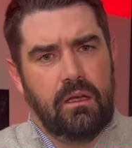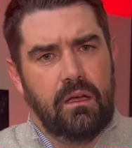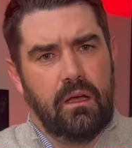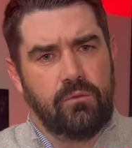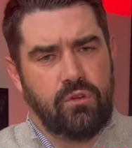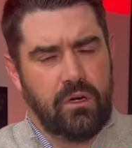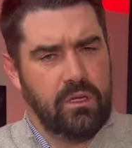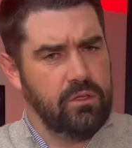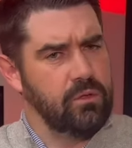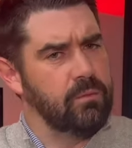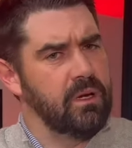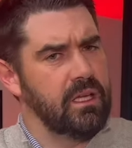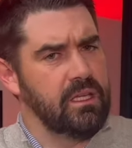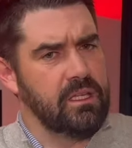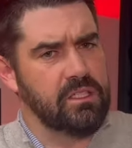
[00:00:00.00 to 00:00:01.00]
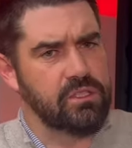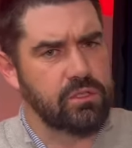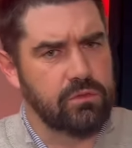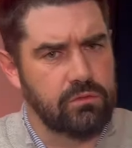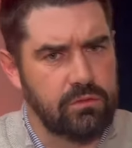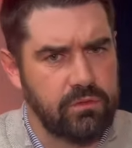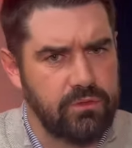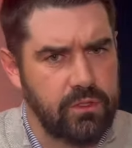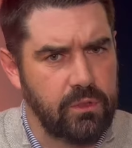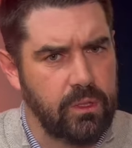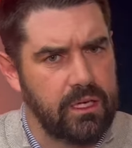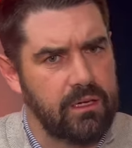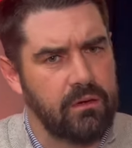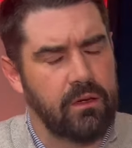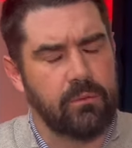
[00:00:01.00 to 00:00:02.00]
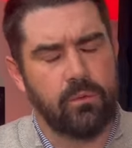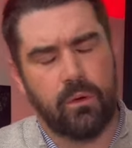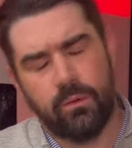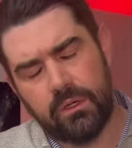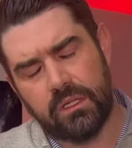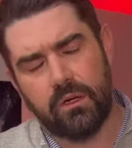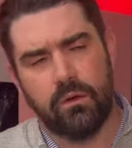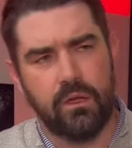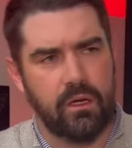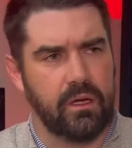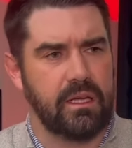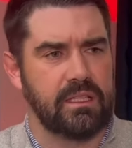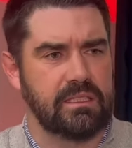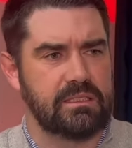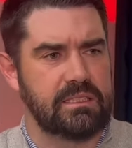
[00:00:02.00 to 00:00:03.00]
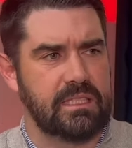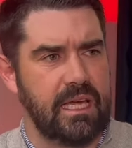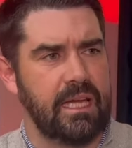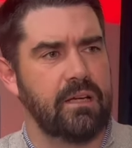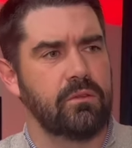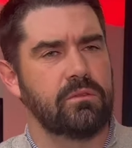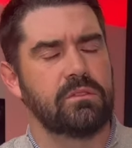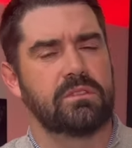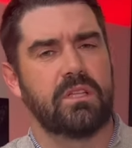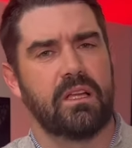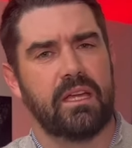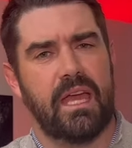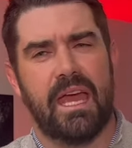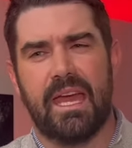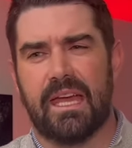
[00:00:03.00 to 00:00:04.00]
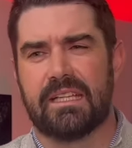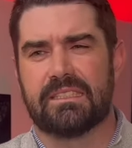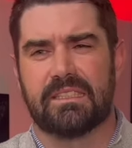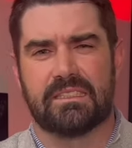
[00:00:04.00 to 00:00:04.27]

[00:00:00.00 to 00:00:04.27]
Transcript: I'm trying to do my initial review here, and I'm, i want to go, look, it sounds like X.